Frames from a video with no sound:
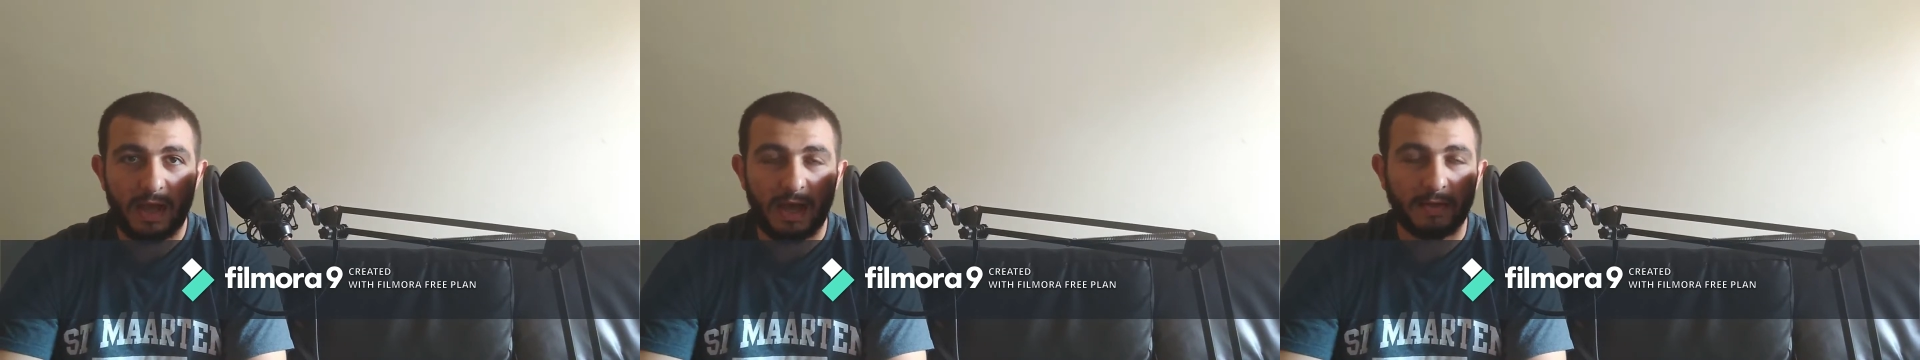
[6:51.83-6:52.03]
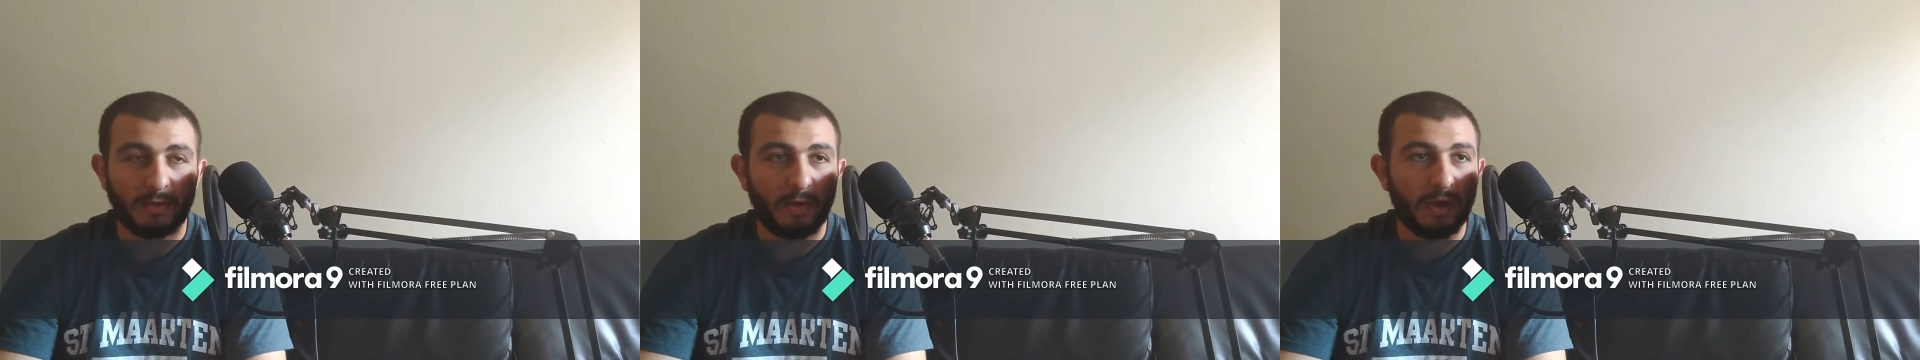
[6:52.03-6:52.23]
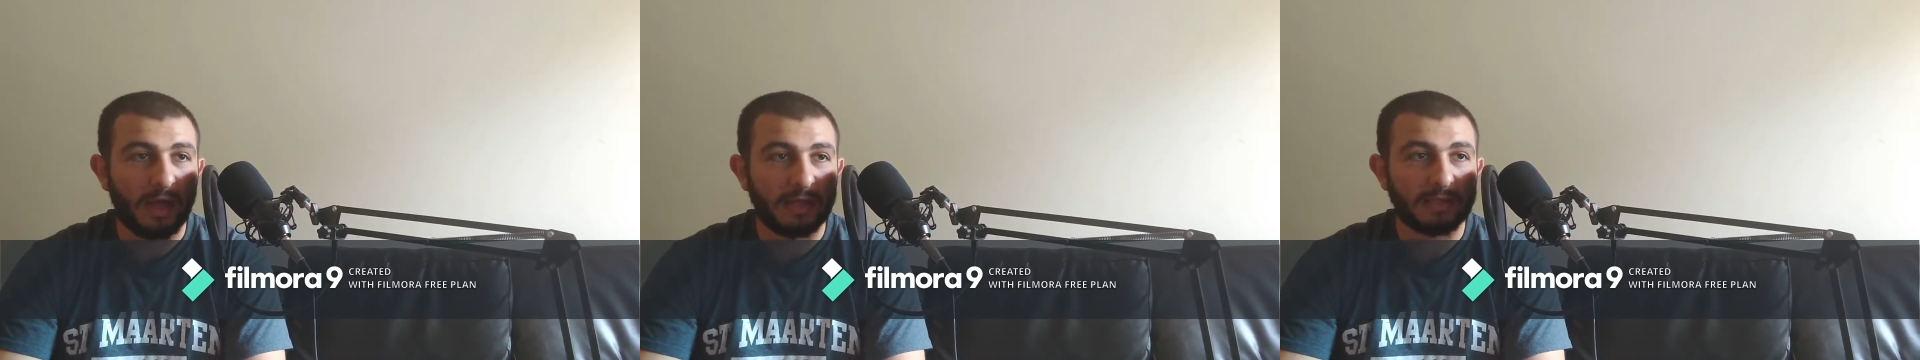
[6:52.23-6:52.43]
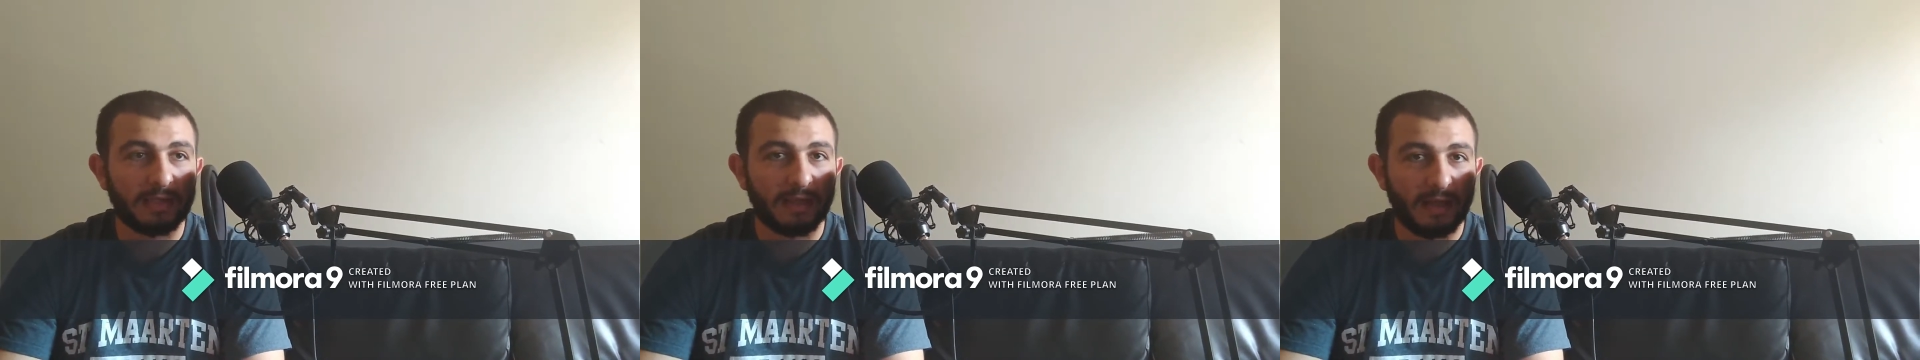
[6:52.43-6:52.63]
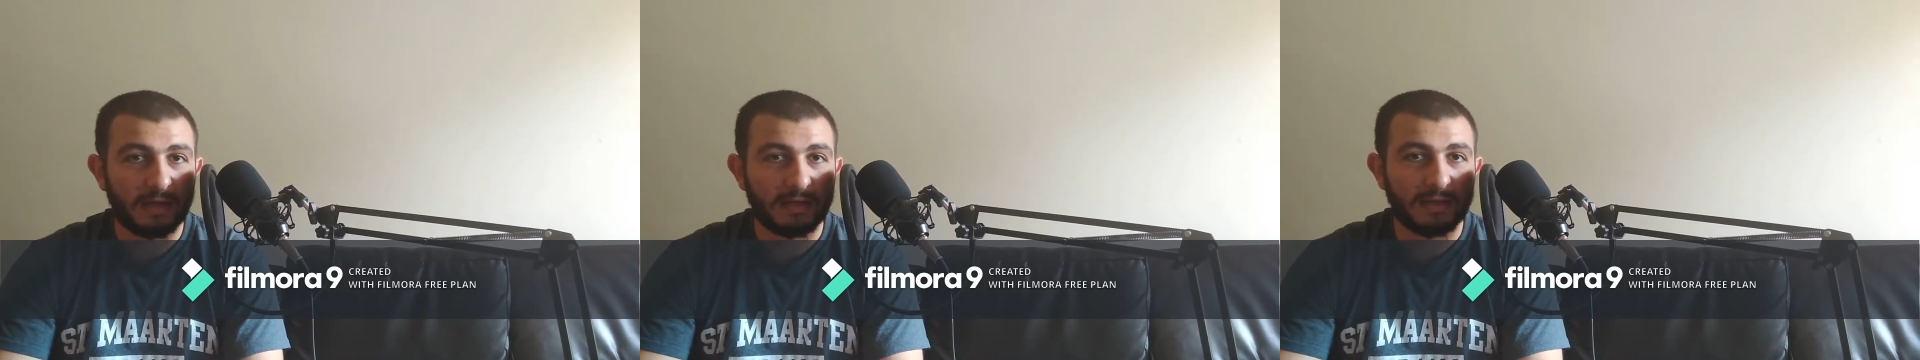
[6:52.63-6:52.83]
I know it has
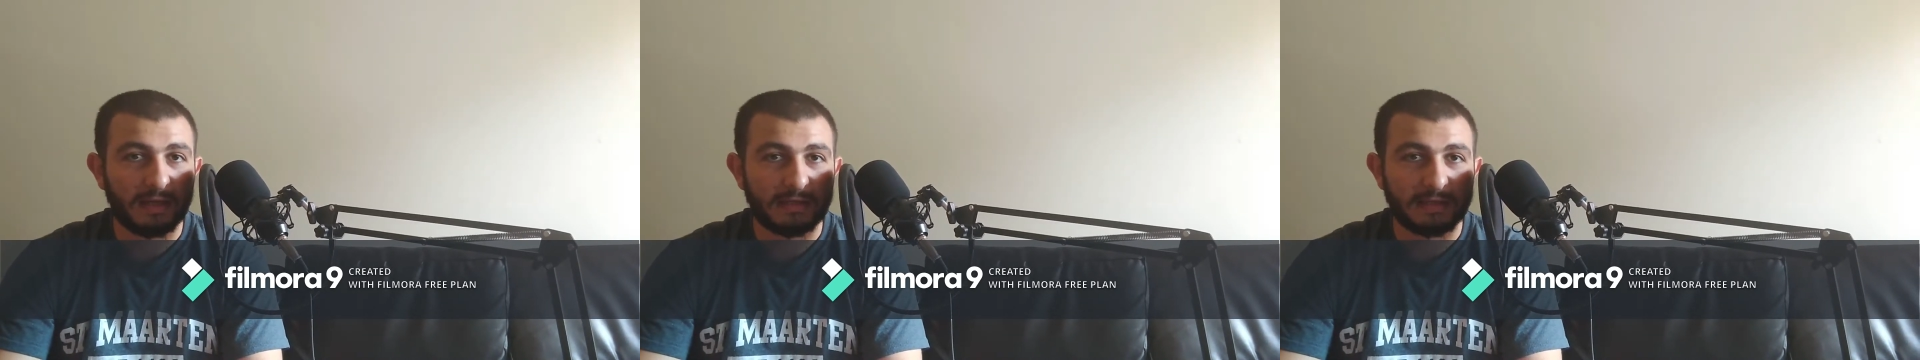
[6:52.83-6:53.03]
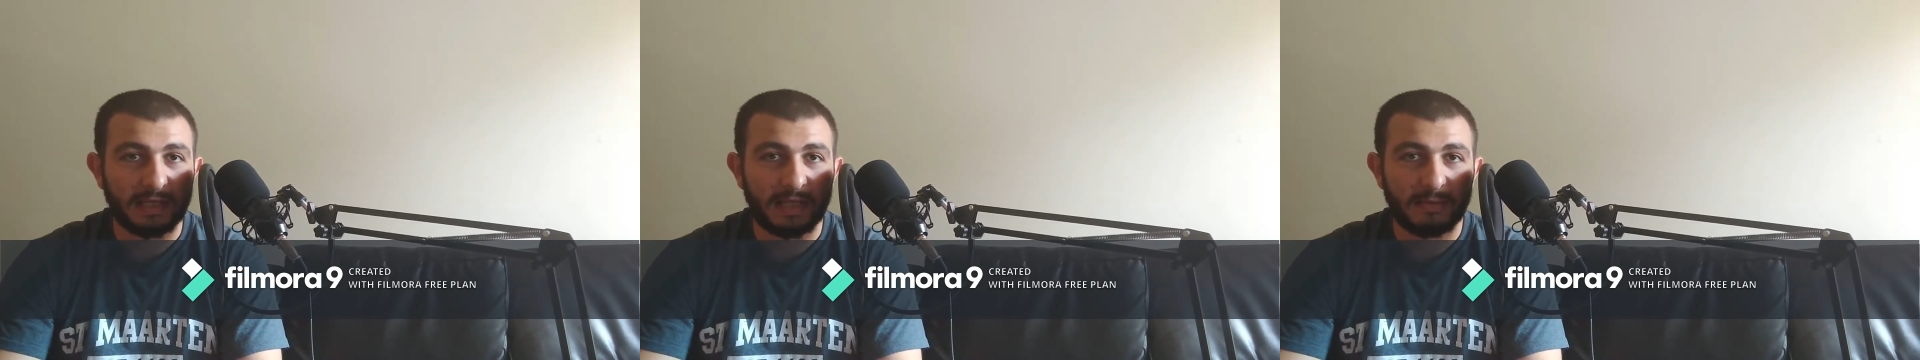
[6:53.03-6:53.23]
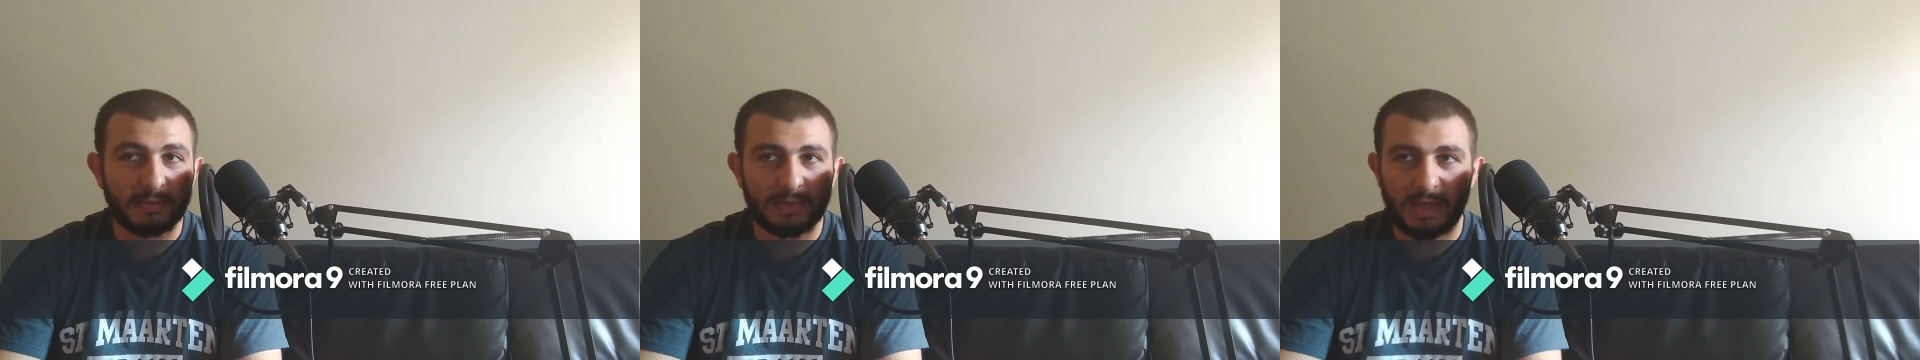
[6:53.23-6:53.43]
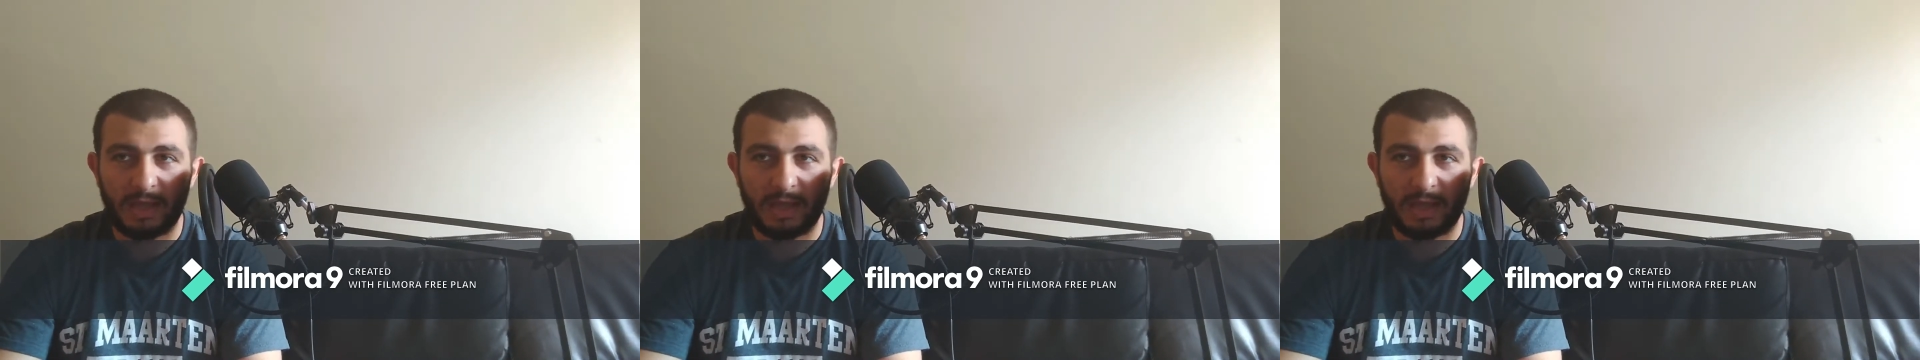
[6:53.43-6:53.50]
a lot of nice games.